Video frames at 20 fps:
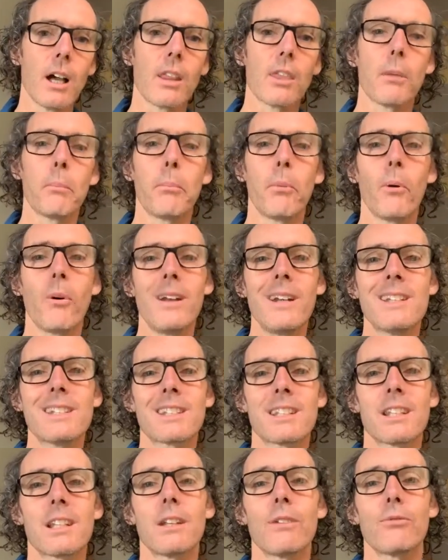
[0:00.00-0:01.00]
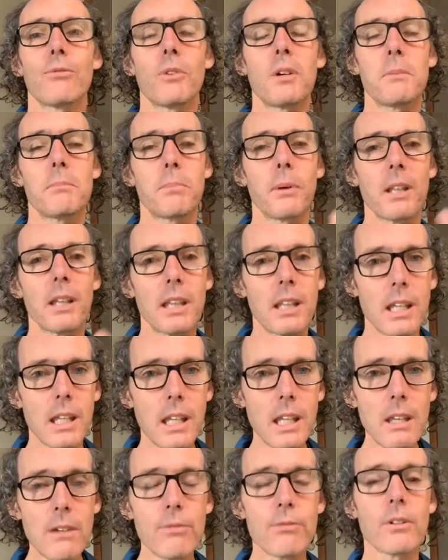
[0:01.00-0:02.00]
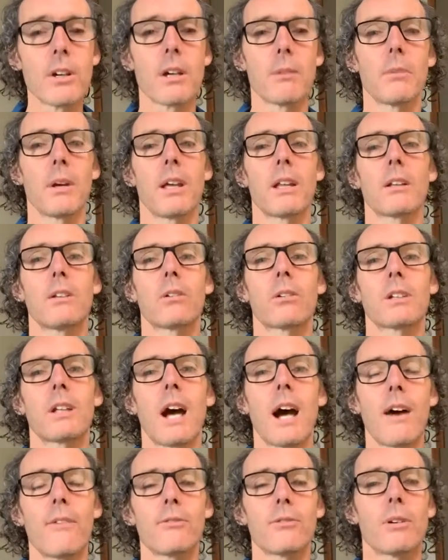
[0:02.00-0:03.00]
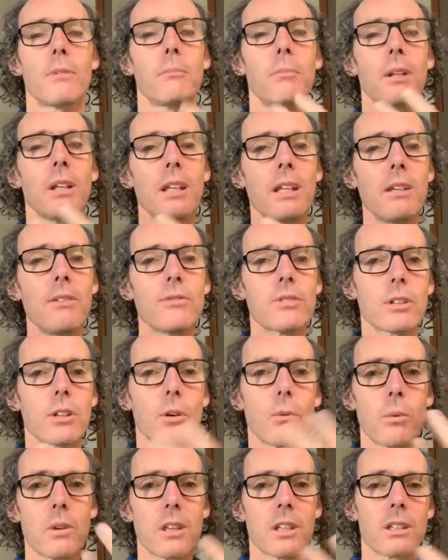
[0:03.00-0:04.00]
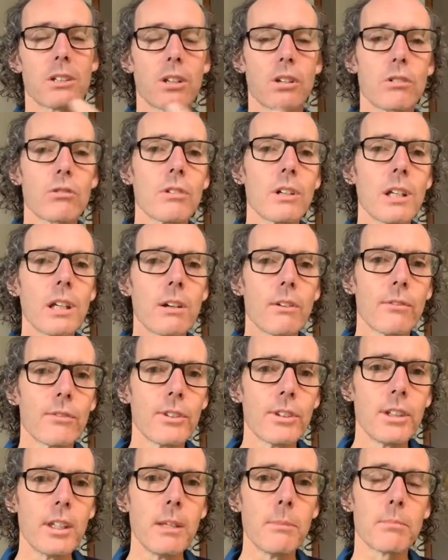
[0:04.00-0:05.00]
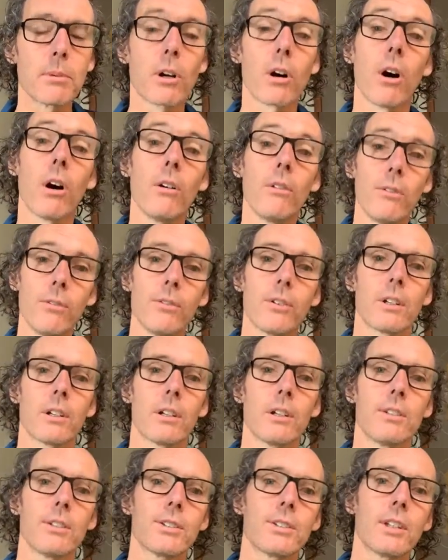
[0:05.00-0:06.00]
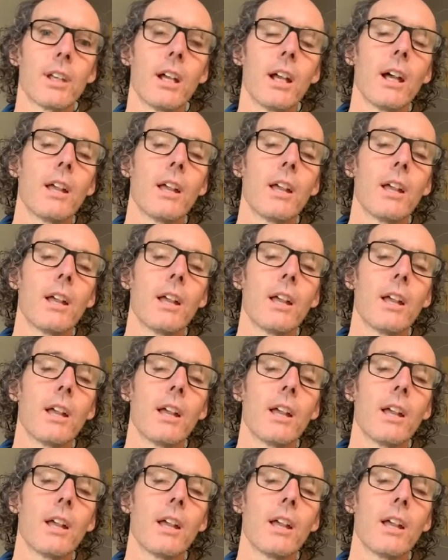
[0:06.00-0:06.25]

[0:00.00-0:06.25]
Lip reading: The point is that if we believe we are being looked after, and believe so with a degree of deep confidence,